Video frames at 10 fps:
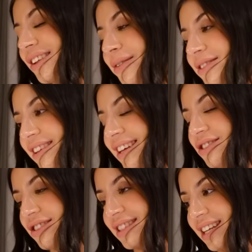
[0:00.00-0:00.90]
So that was
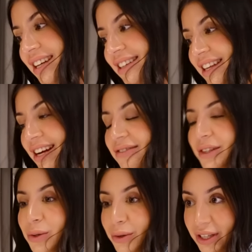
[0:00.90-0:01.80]
interesting. And then I
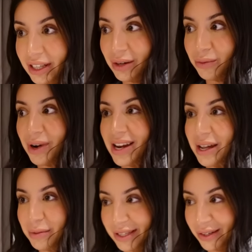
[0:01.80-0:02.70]
recorded 1
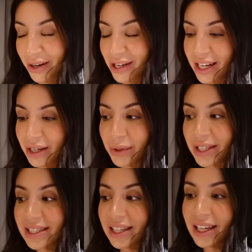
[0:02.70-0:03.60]
episode and it
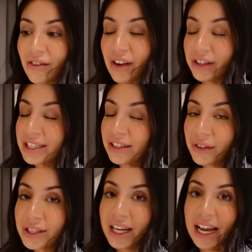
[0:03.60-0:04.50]
was very
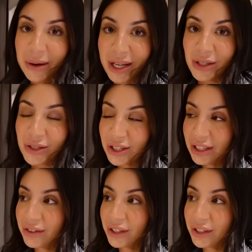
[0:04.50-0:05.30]
different to how I usually